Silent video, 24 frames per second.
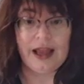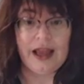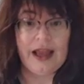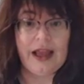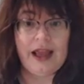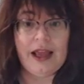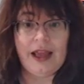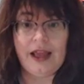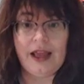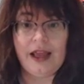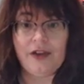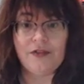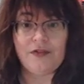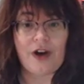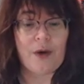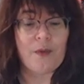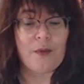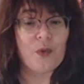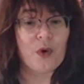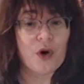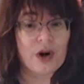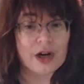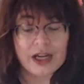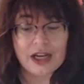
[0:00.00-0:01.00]
If I'm
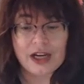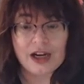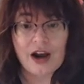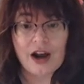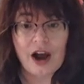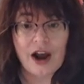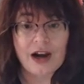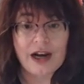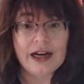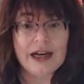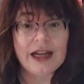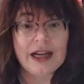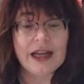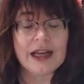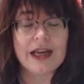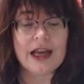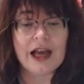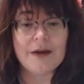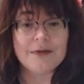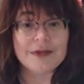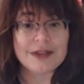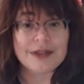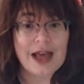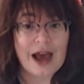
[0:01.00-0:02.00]
working on it, it
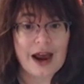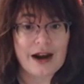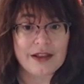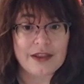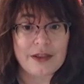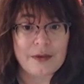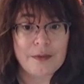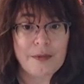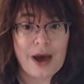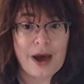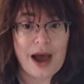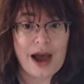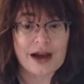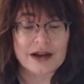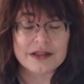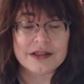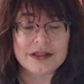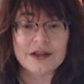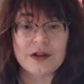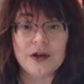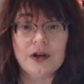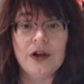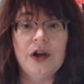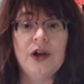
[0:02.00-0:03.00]
comes out of the
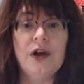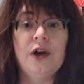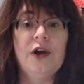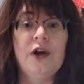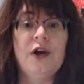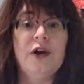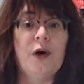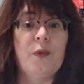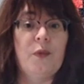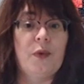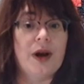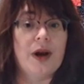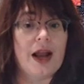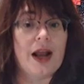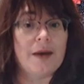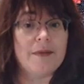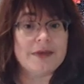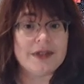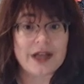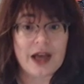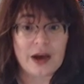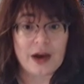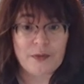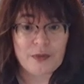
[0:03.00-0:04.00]
box. When I'm
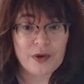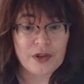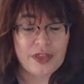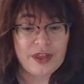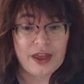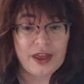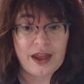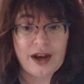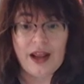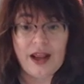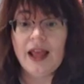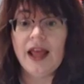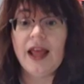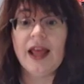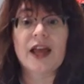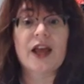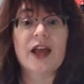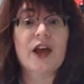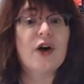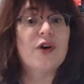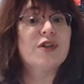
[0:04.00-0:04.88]
done with it, it goes